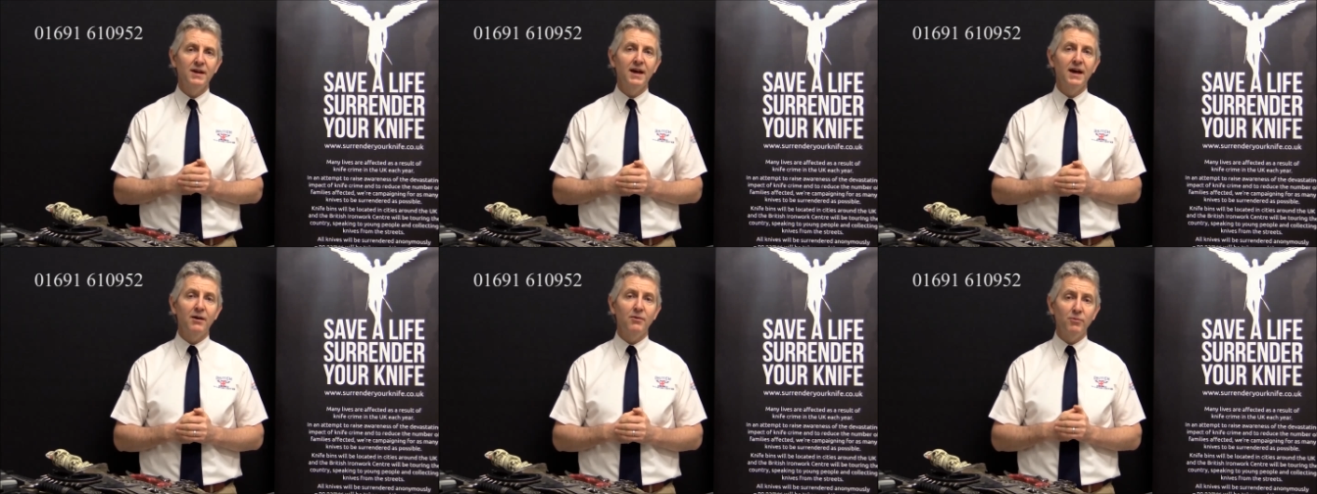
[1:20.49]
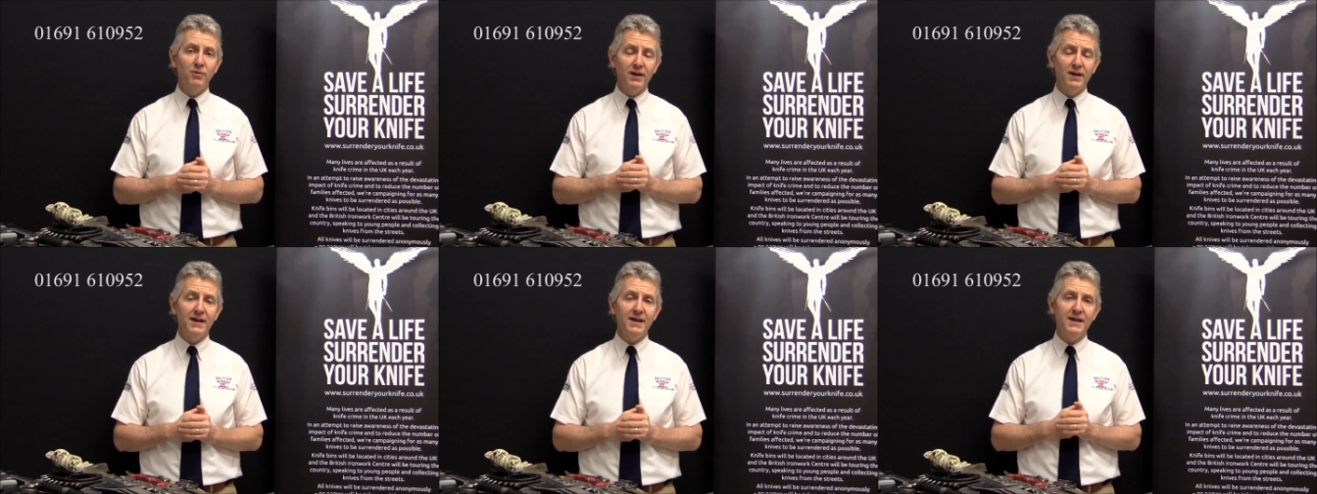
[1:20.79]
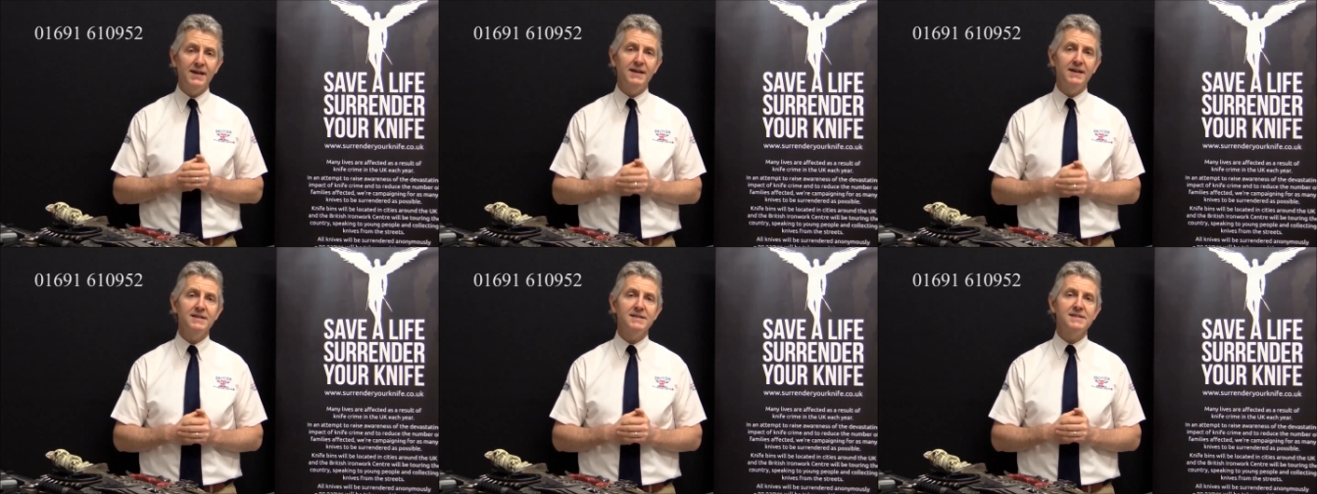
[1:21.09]
and we're
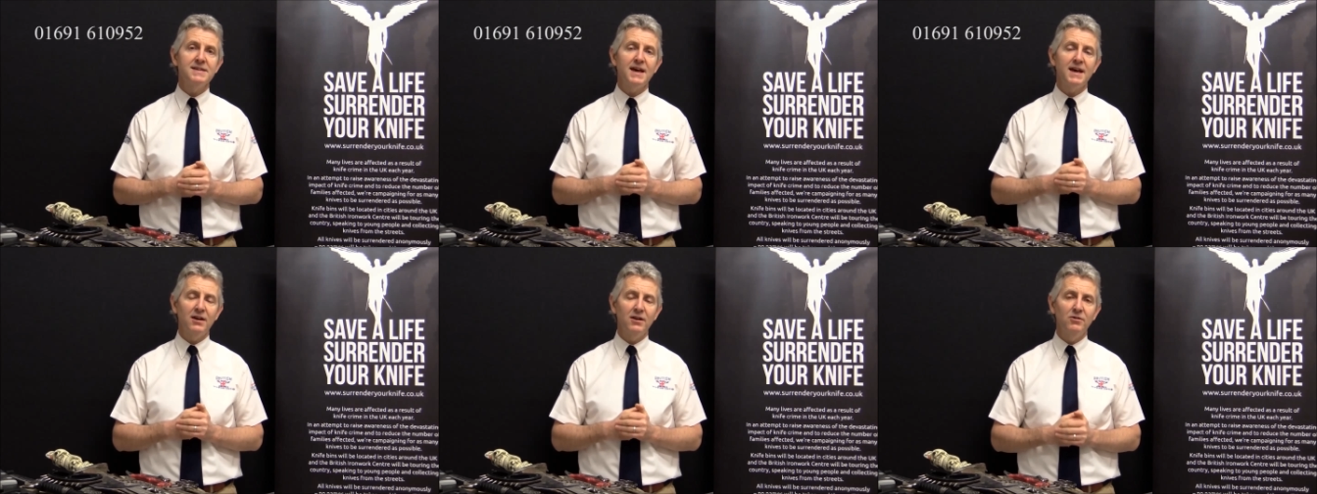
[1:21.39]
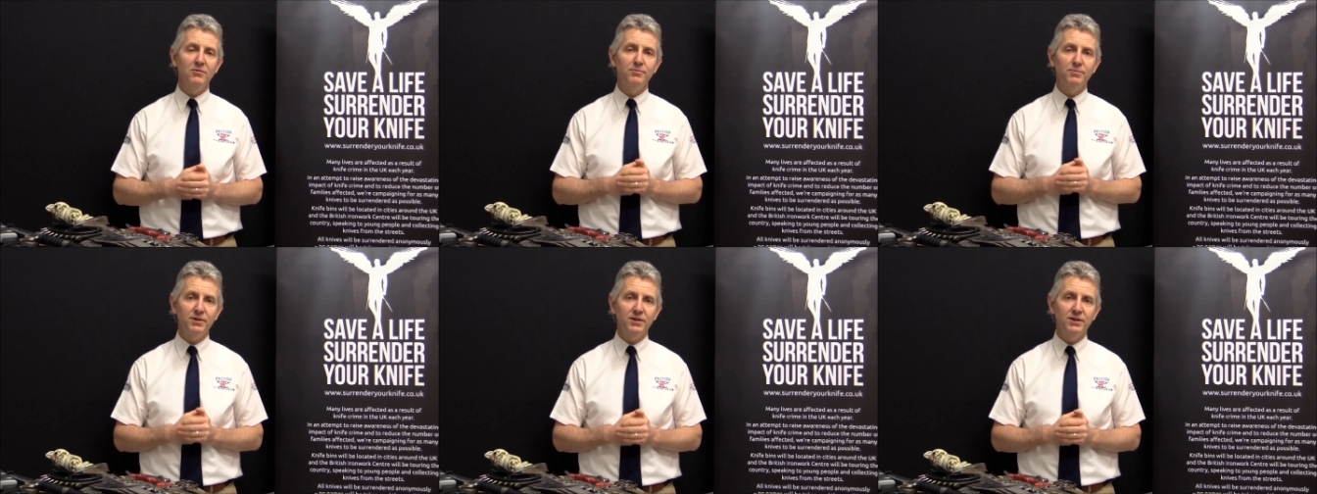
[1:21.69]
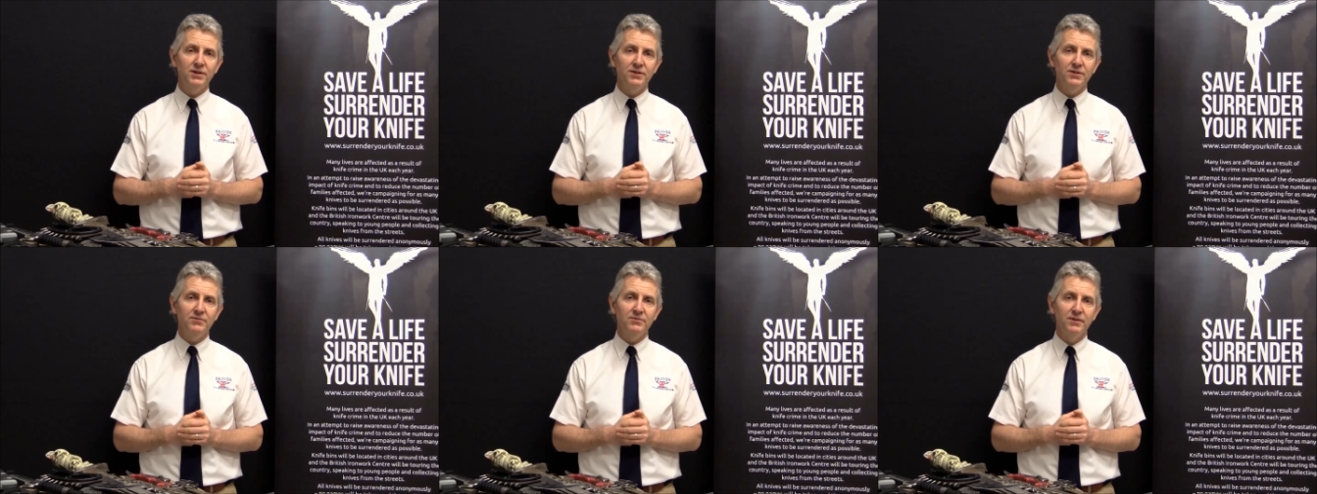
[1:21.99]
here to help
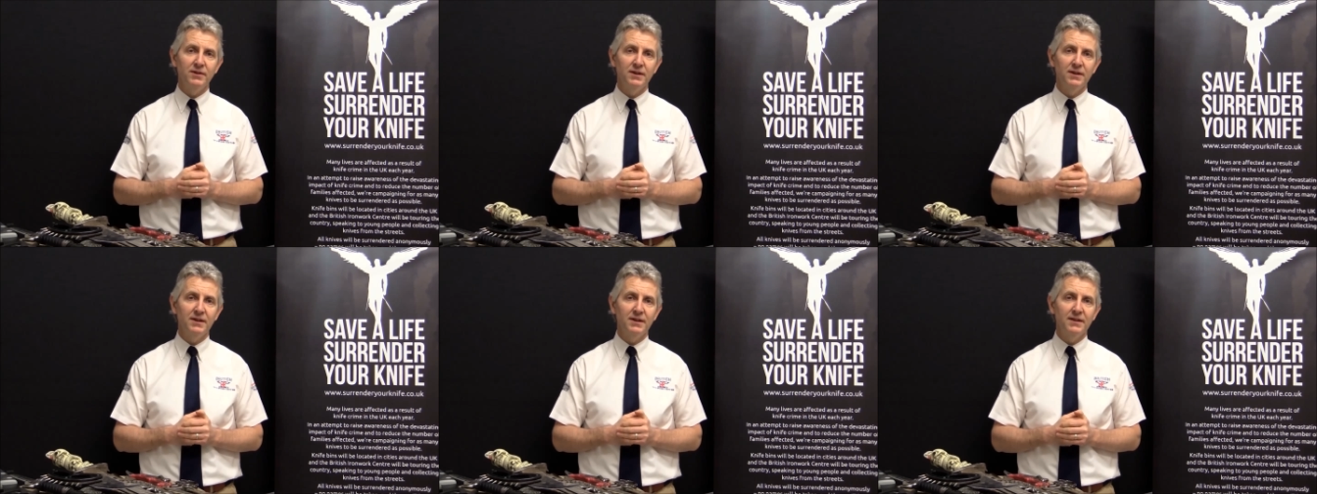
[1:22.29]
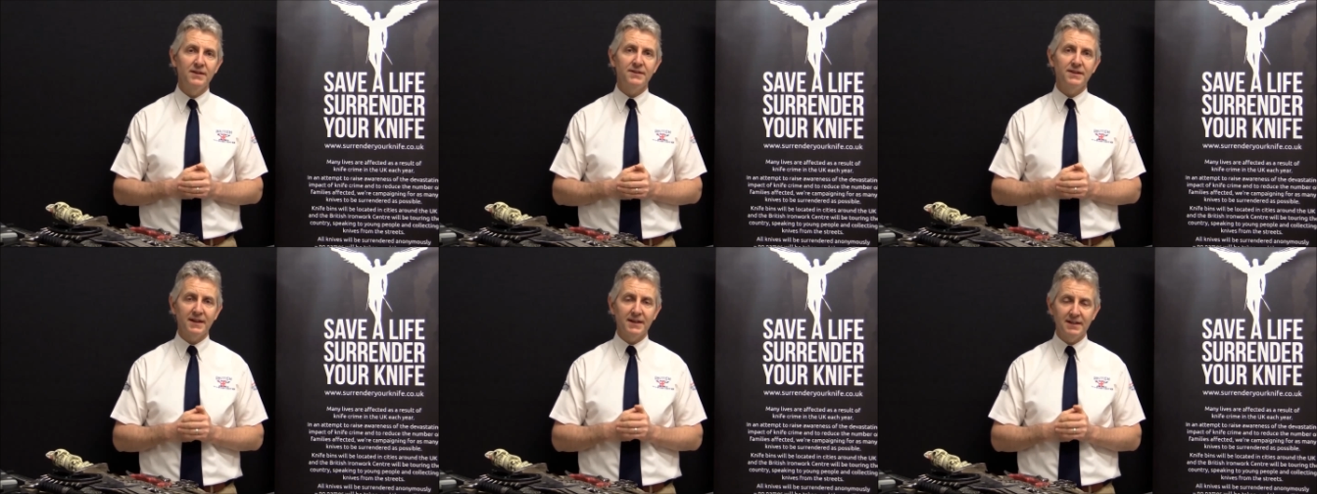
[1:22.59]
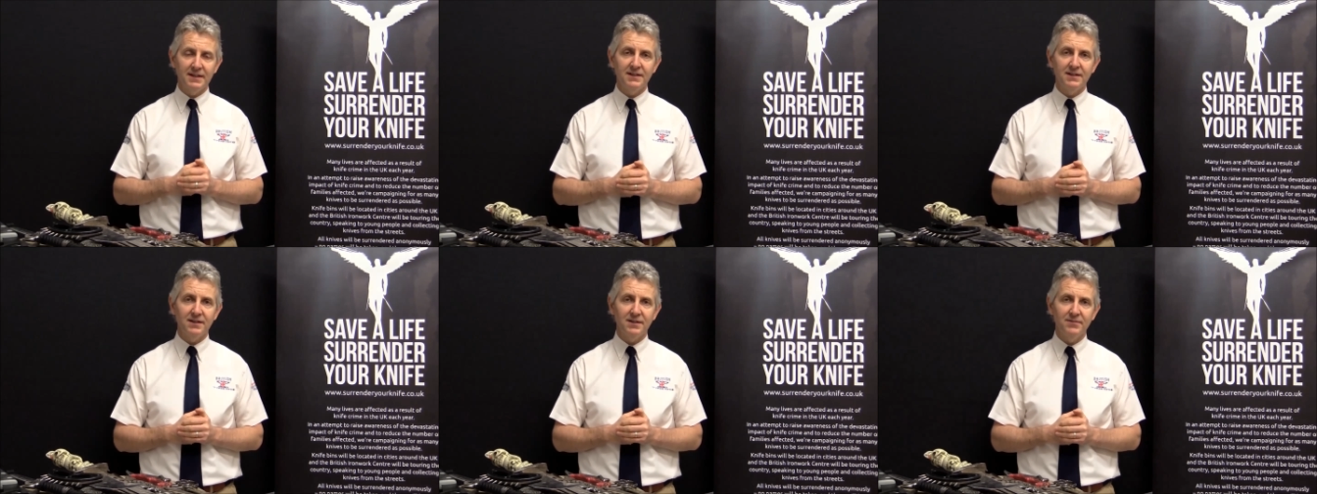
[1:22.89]
you.
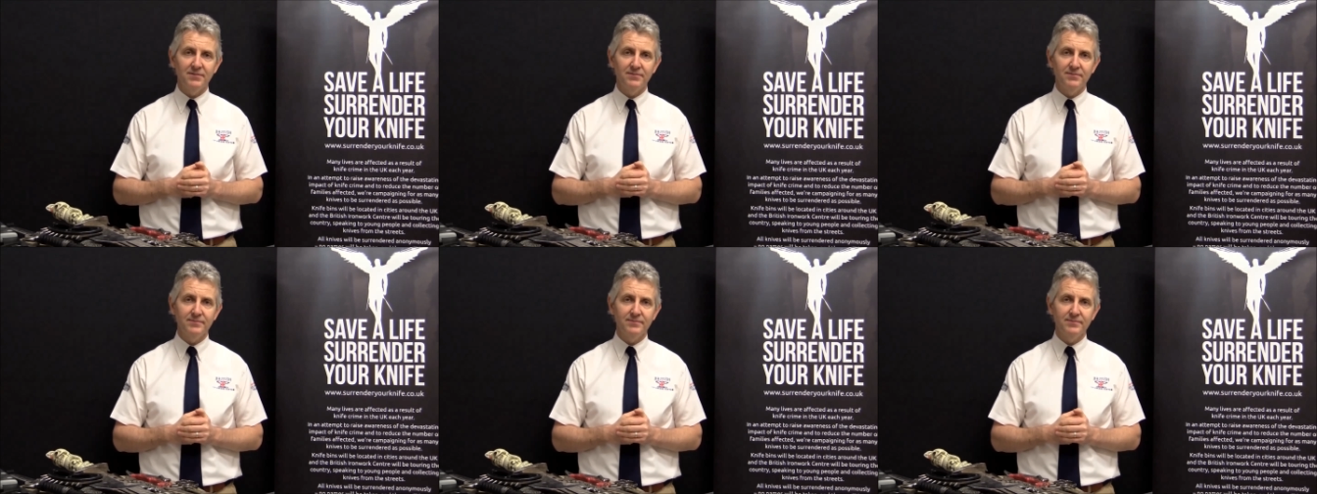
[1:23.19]
Thank you.